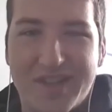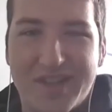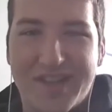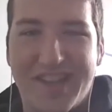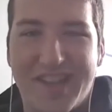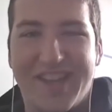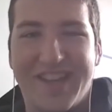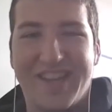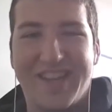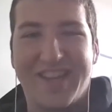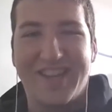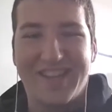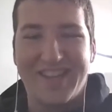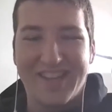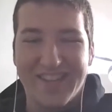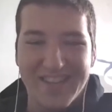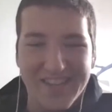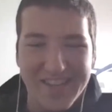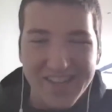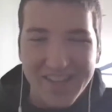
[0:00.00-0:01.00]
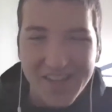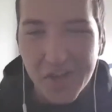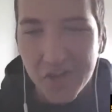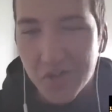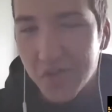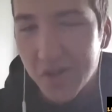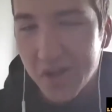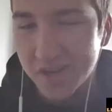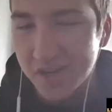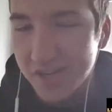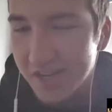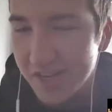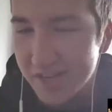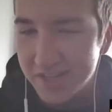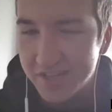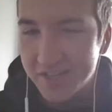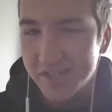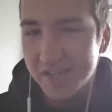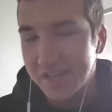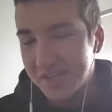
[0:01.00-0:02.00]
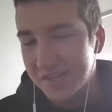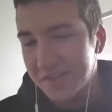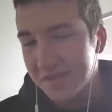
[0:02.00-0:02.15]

Good luck, guys. Thank you.